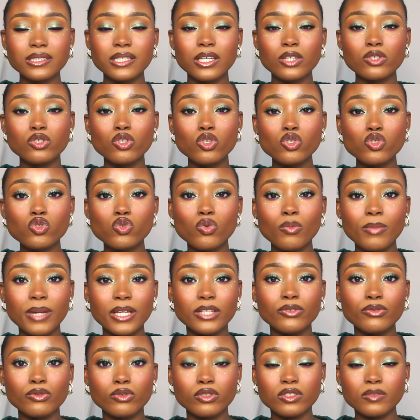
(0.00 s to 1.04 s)
There are just so
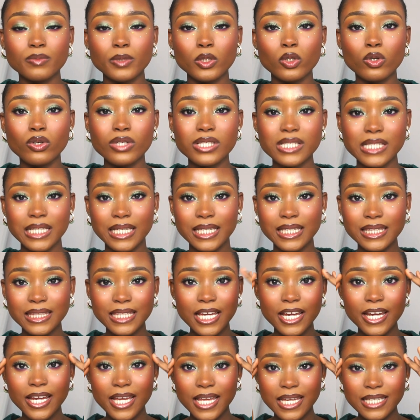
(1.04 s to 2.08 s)
many rules, because in
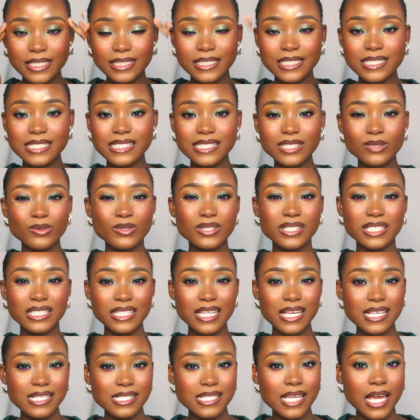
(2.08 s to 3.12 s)
their head they still see it
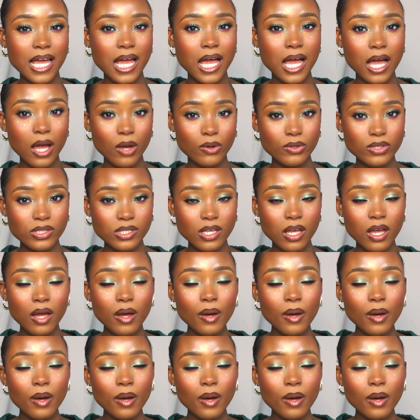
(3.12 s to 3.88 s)
as their house,